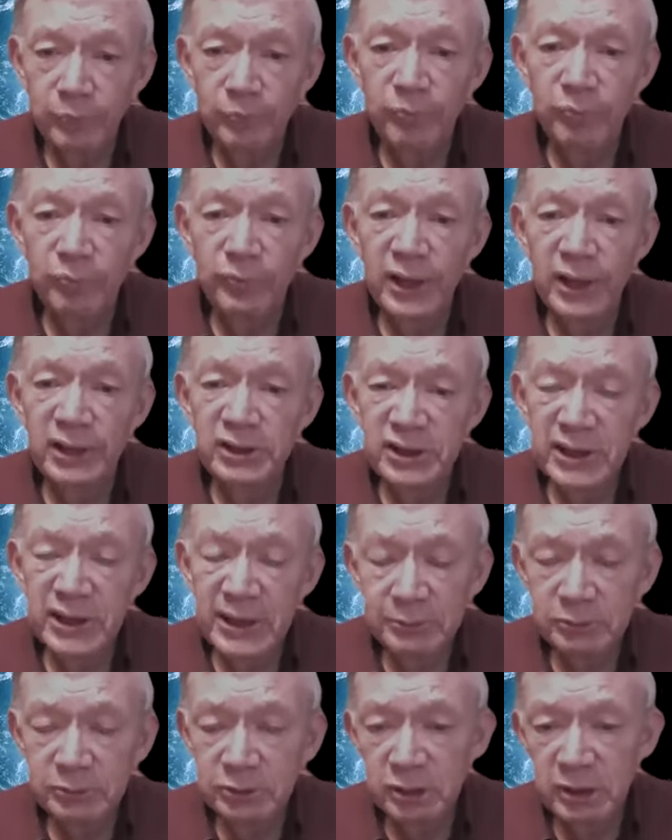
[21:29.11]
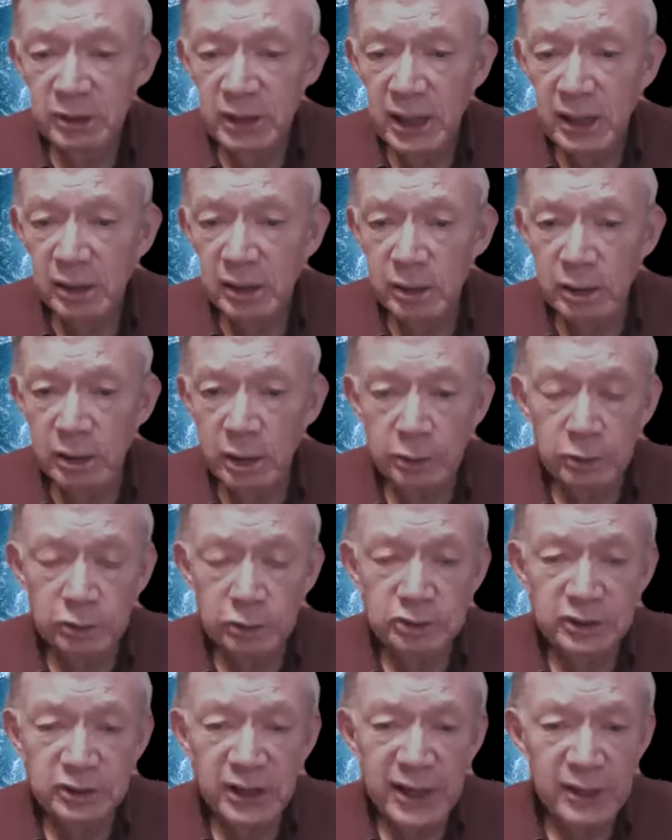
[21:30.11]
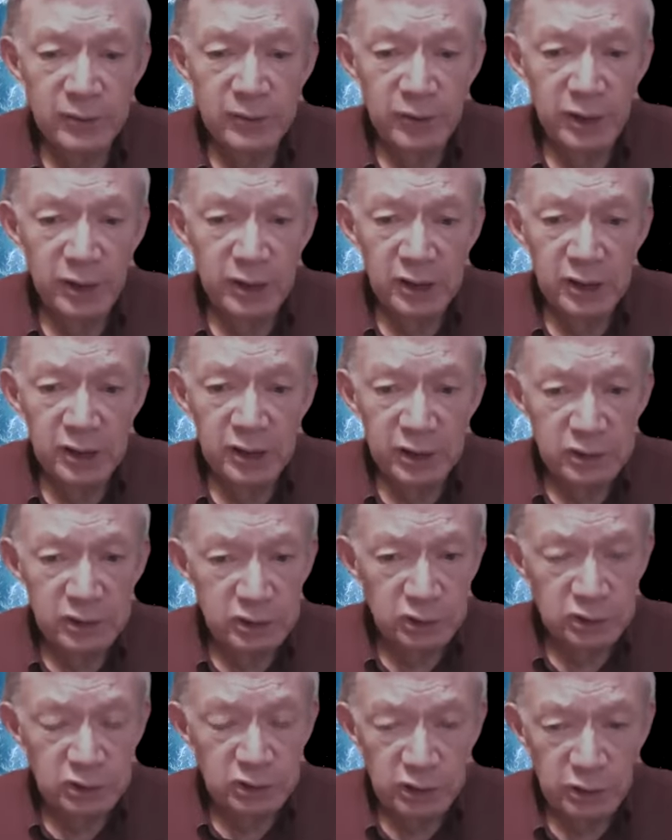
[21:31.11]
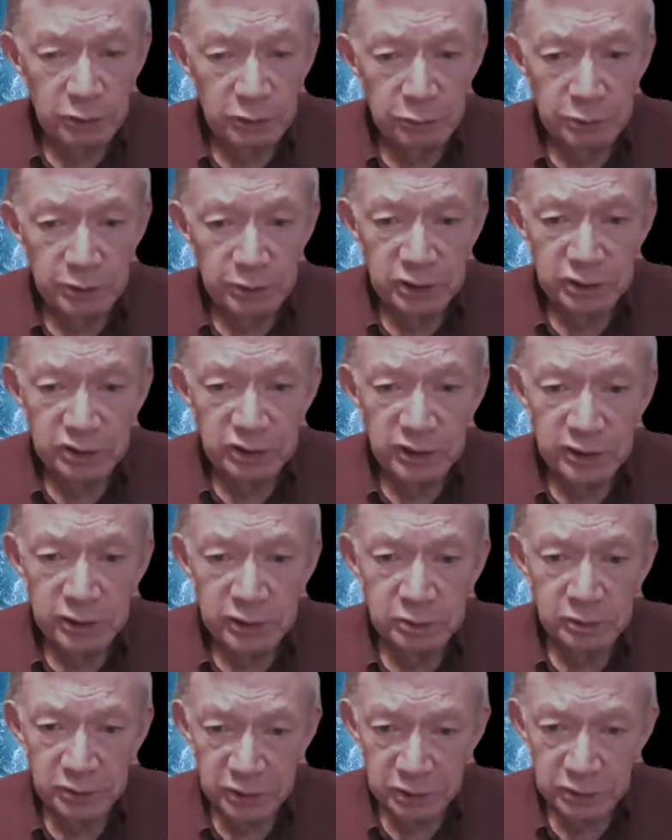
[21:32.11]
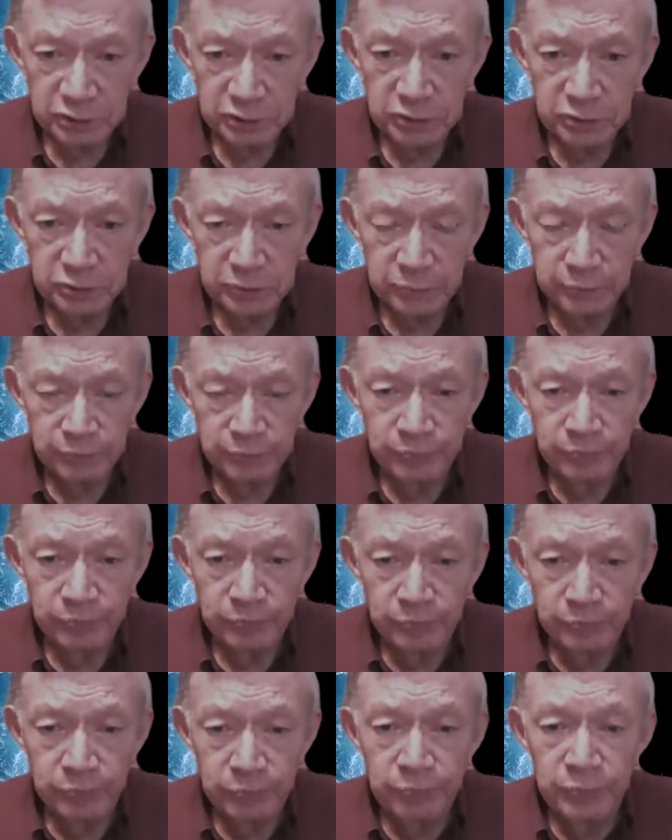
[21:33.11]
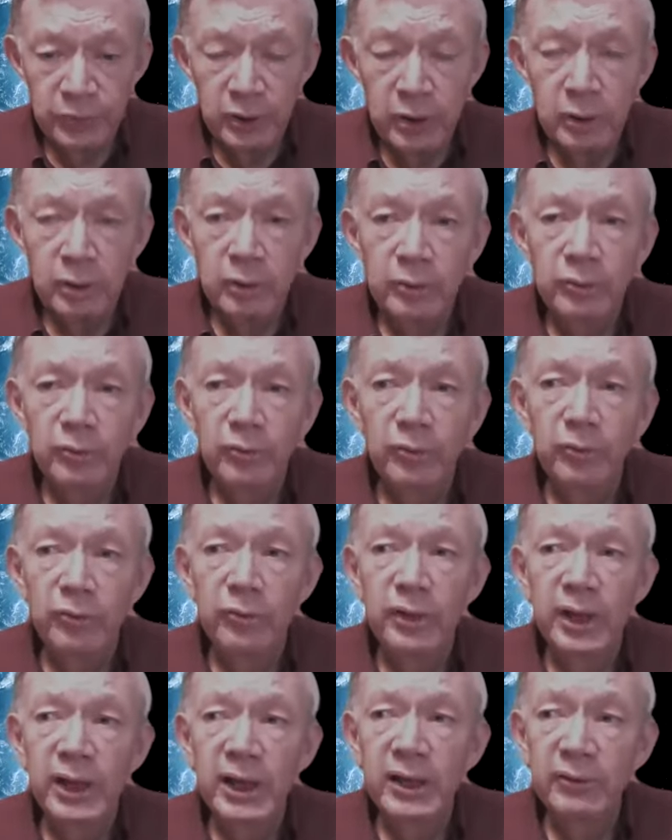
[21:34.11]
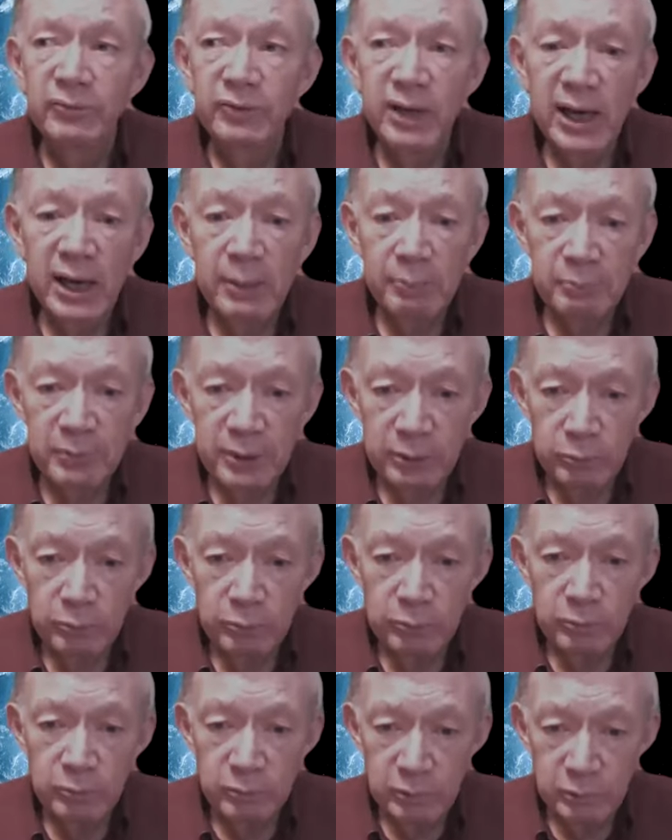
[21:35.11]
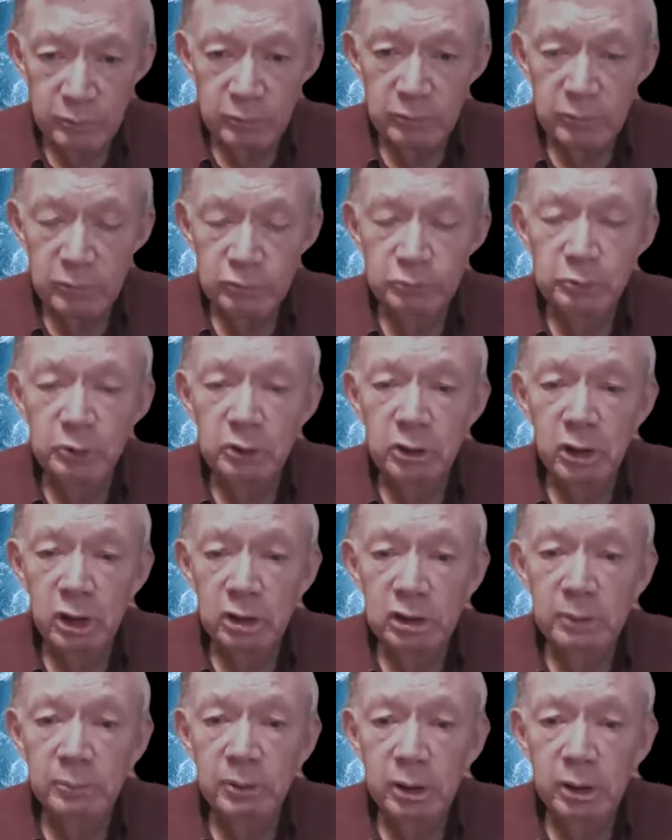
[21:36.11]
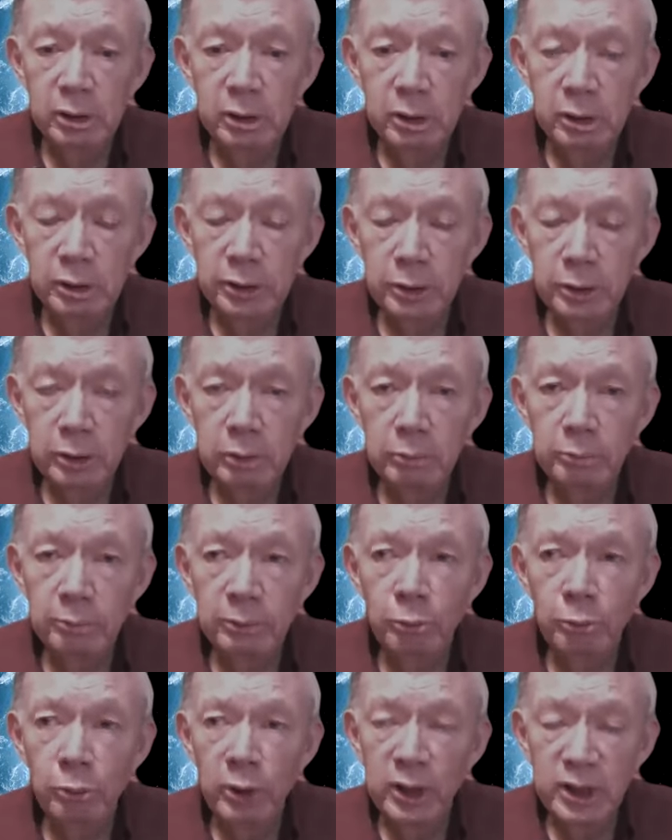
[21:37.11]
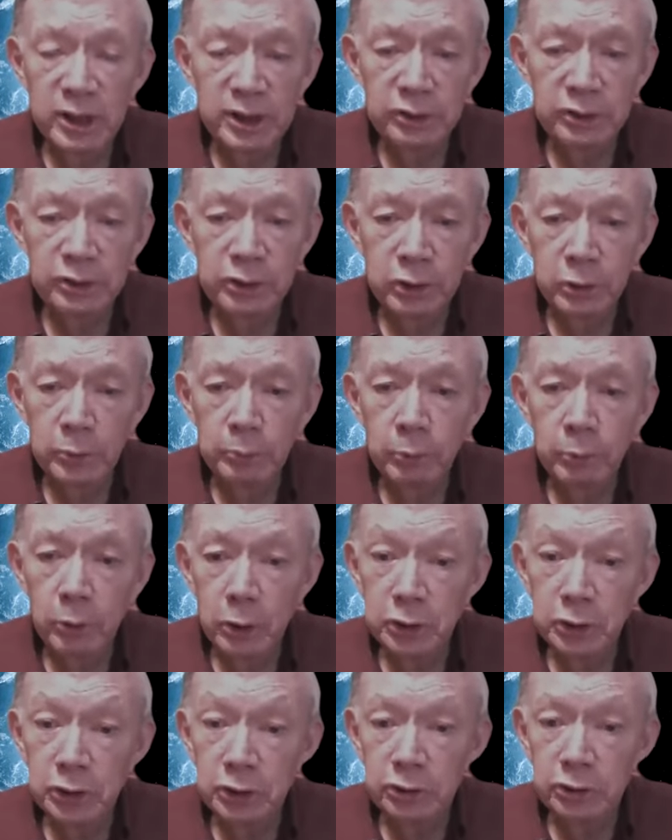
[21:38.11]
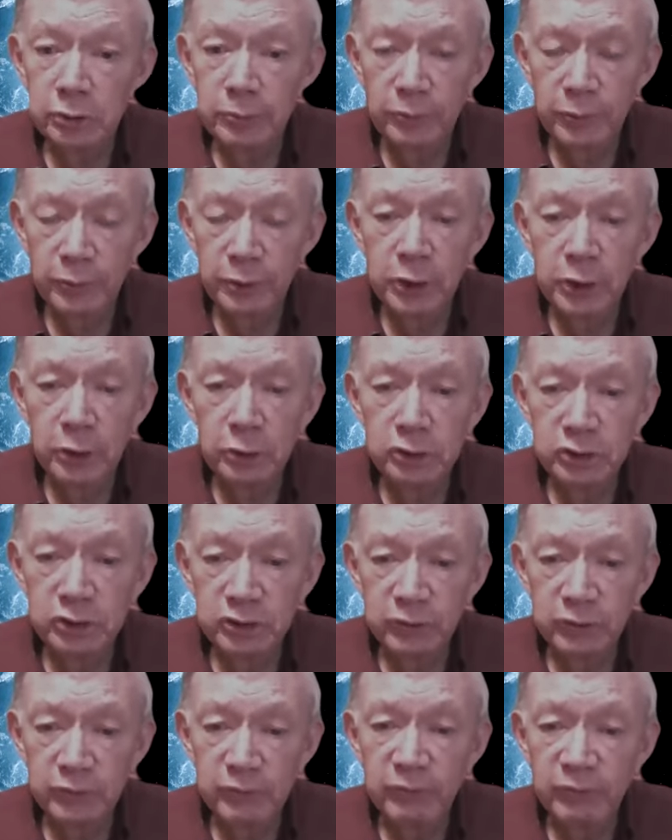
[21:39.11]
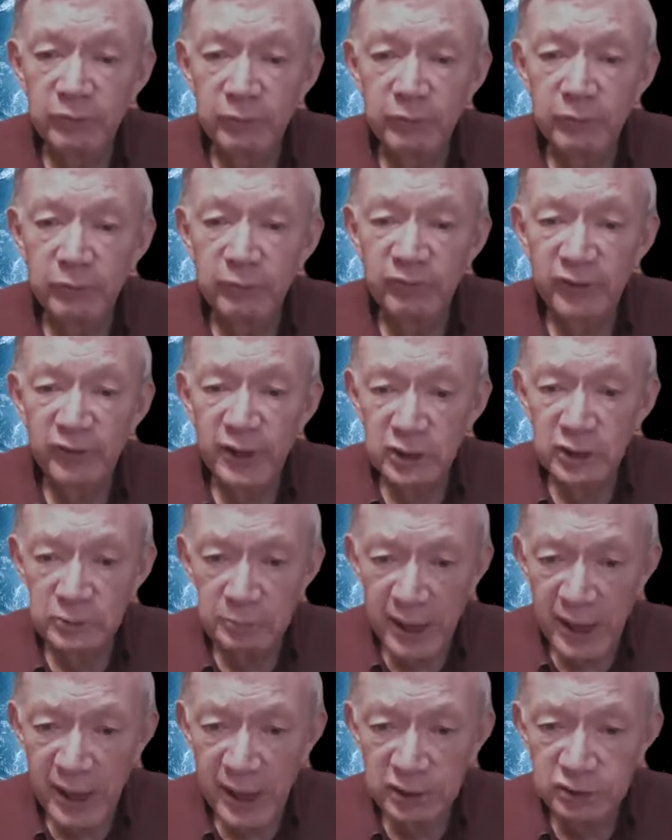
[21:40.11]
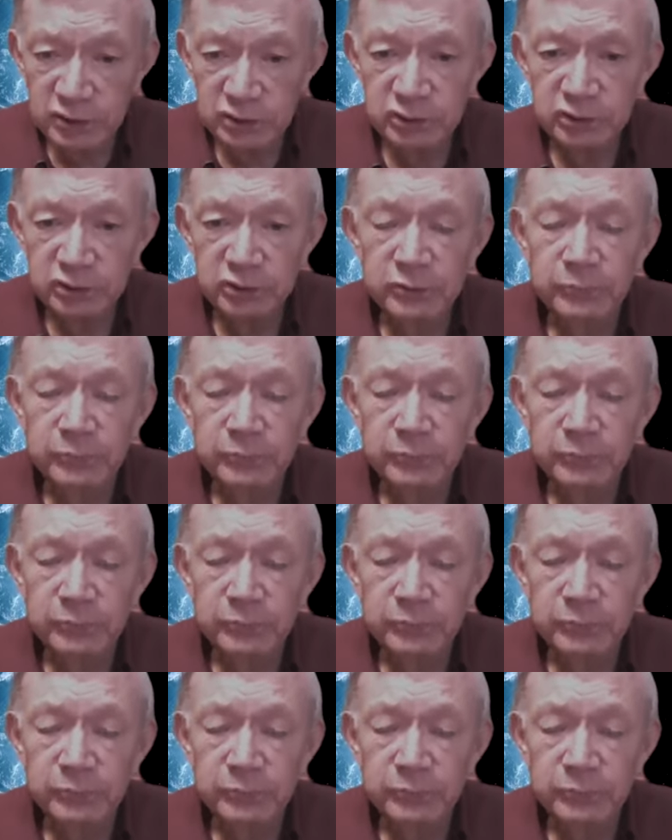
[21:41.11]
They seem to not understand that it is a serious illness. They have not been, as we talked about earlier, willing to push the use of face masks.